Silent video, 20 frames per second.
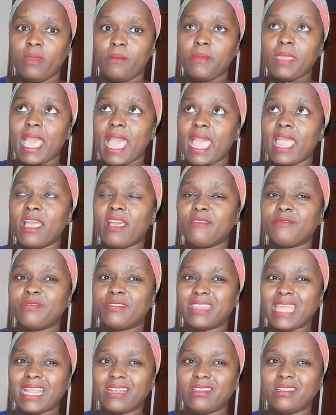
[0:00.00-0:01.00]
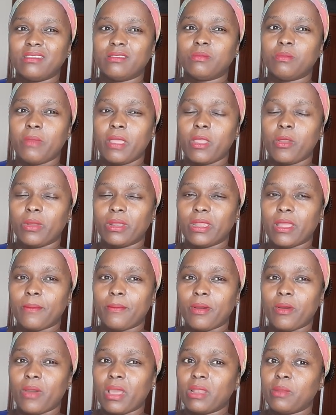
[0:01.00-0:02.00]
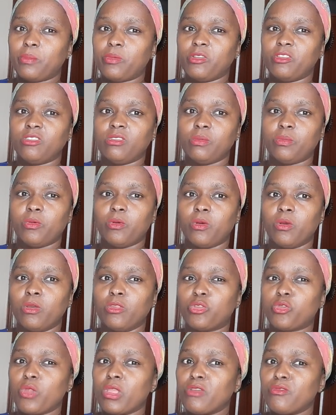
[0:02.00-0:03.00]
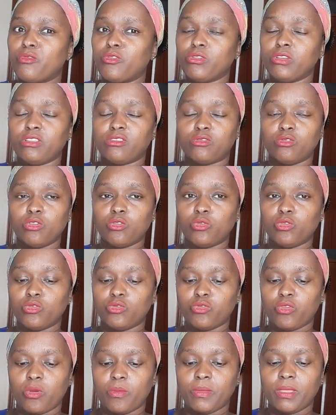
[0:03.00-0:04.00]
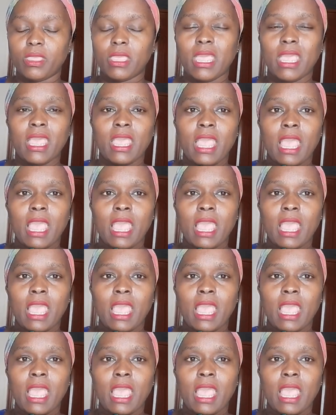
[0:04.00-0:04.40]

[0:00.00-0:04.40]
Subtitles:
Me, I have, that is my number one principle, throwing food is no good for me.